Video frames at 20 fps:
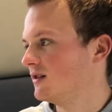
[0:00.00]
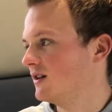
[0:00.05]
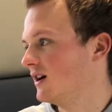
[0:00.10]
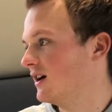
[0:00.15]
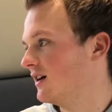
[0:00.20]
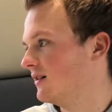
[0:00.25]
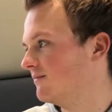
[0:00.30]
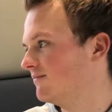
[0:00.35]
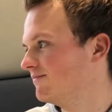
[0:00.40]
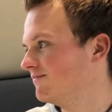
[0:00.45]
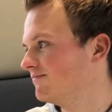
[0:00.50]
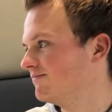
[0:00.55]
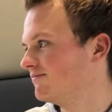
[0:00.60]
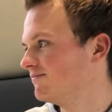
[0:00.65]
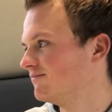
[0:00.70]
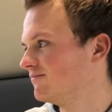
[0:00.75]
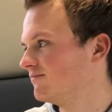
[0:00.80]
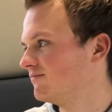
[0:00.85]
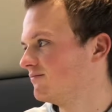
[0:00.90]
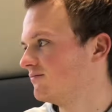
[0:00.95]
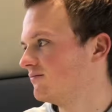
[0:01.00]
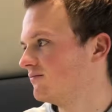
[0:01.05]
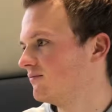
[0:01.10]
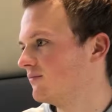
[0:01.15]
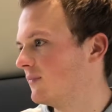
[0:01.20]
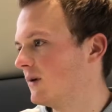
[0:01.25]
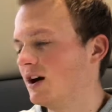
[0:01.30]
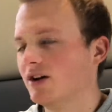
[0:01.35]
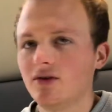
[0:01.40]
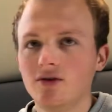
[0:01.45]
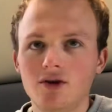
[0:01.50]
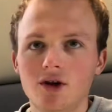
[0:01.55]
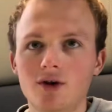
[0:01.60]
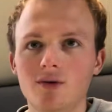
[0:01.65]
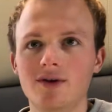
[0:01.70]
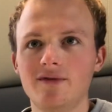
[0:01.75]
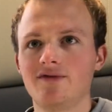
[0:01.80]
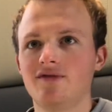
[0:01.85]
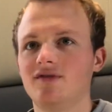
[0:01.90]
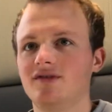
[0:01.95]
yeah, I don't
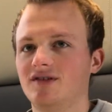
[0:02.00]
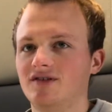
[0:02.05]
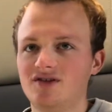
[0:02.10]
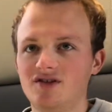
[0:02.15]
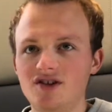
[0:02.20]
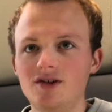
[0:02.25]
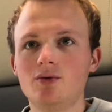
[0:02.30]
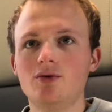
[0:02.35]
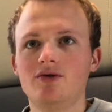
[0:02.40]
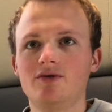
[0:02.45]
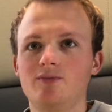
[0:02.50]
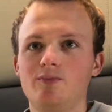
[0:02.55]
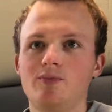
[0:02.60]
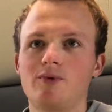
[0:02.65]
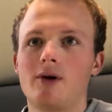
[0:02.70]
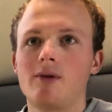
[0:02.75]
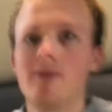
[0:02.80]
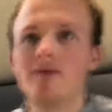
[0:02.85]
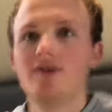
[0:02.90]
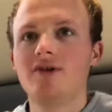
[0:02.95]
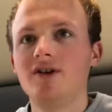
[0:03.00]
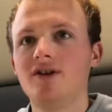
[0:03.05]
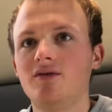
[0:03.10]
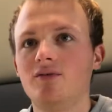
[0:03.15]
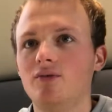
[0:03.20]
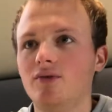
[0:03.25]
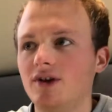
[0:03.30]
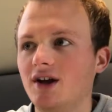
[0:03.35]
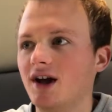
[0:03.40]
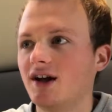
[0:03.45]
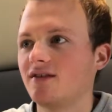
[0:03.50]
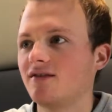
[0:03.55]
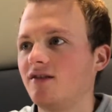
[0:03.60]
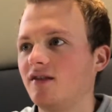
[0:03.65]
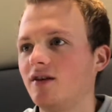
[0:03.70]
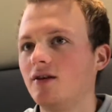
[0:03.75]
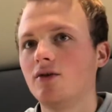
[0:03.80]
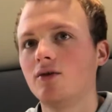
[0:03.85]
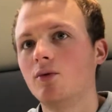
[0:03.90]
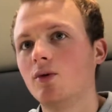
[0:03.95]
know if she would probably react
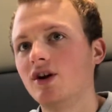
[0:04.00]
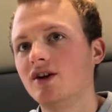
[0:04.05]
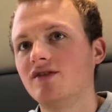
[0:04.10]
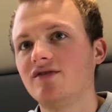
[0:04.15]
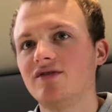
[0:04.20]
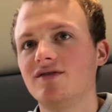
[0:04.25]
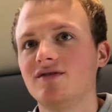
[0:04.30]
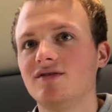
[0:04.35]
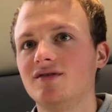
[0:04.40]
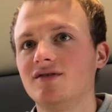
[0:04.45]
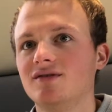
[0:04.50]
otherwise.